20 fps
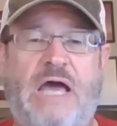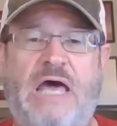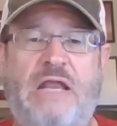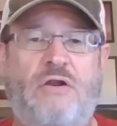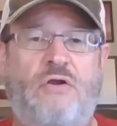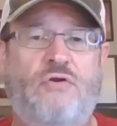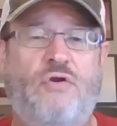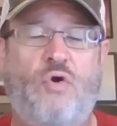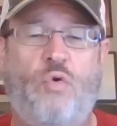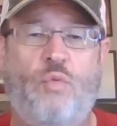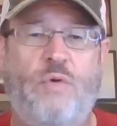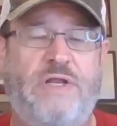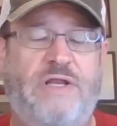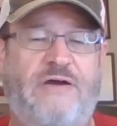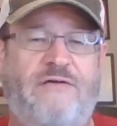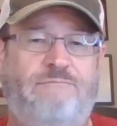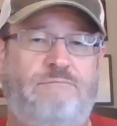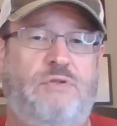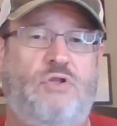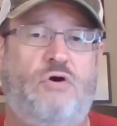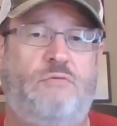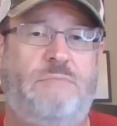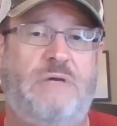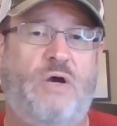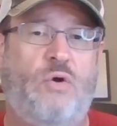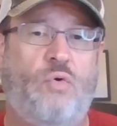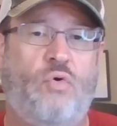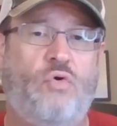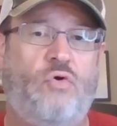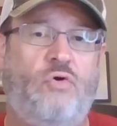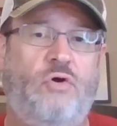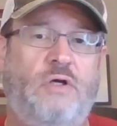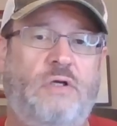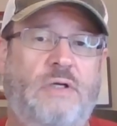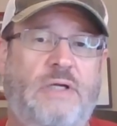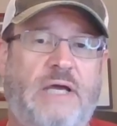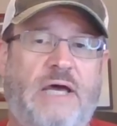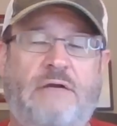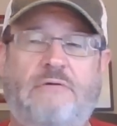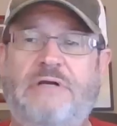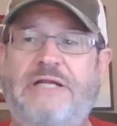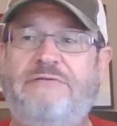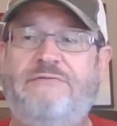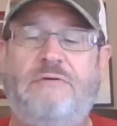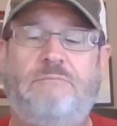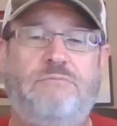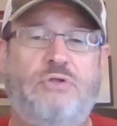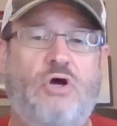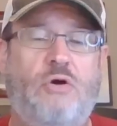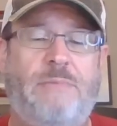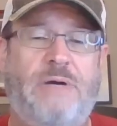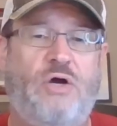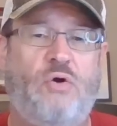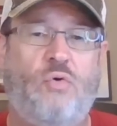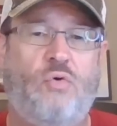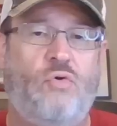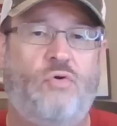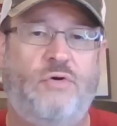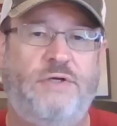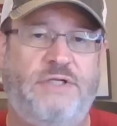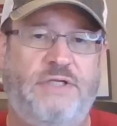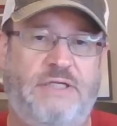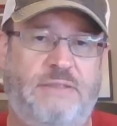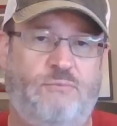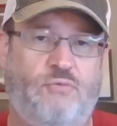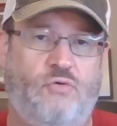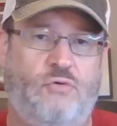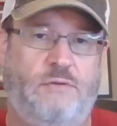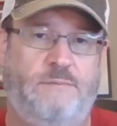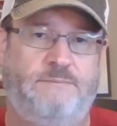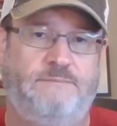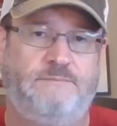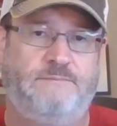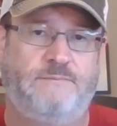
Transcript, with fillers: I don't know when I've blown my horn. I don't even blow my horn anymore.